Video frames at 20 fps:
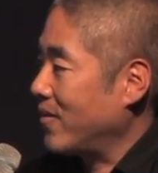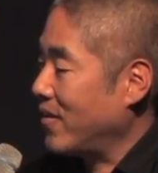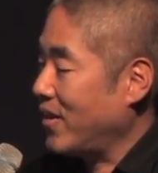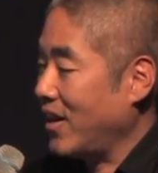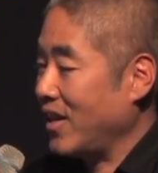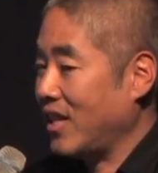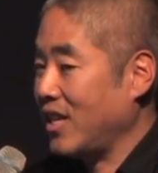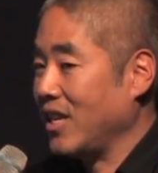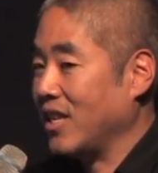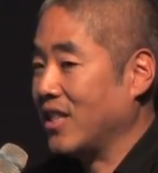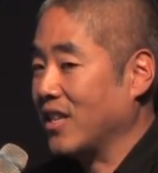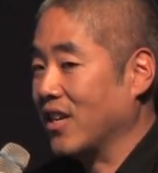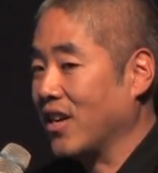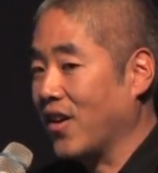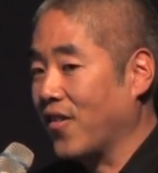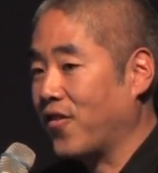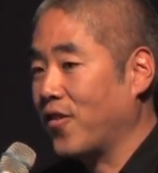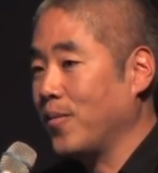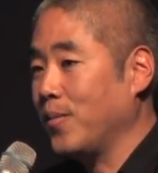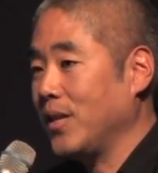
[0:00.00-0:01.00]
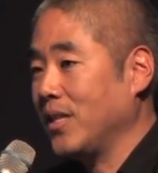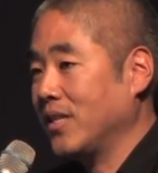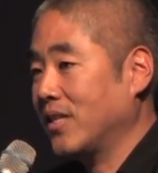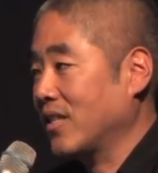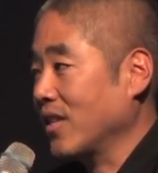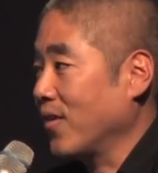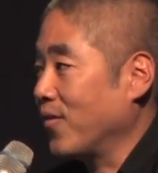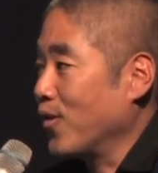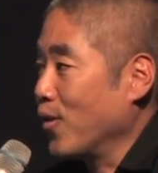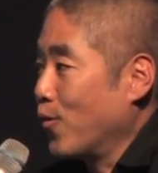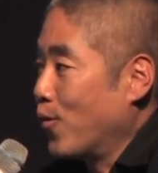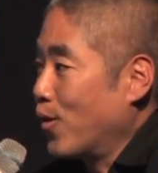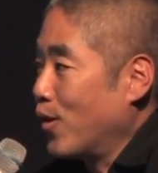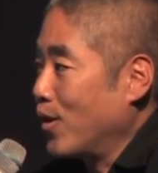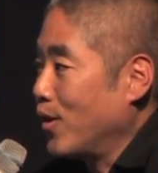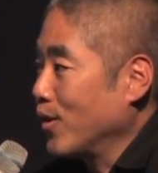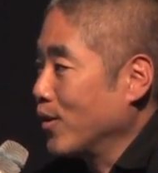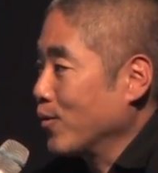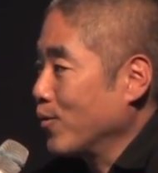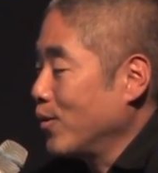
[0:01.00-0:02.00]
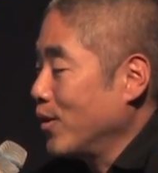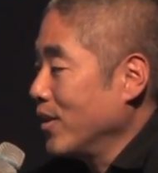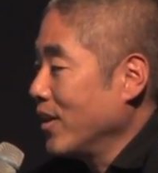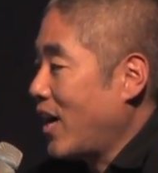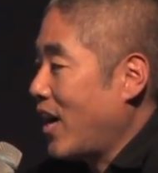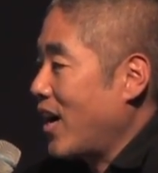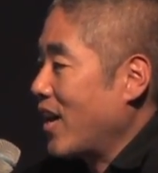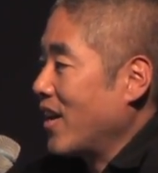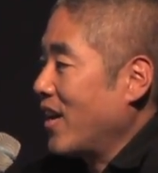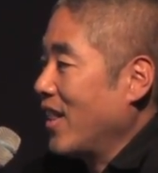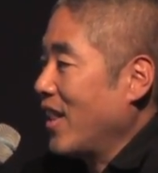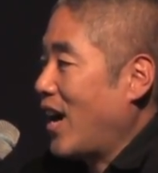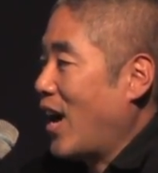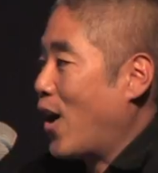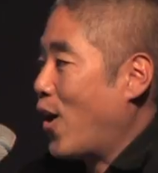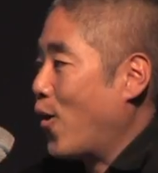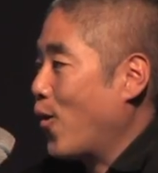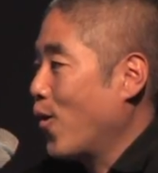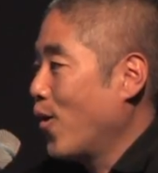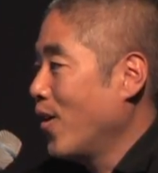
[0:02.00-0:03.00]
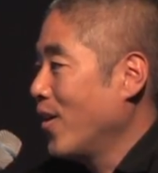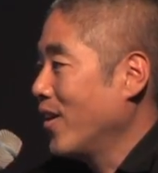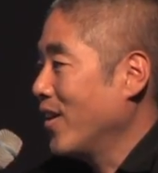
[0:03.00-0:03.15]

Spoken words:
I think the governments of the world will not allow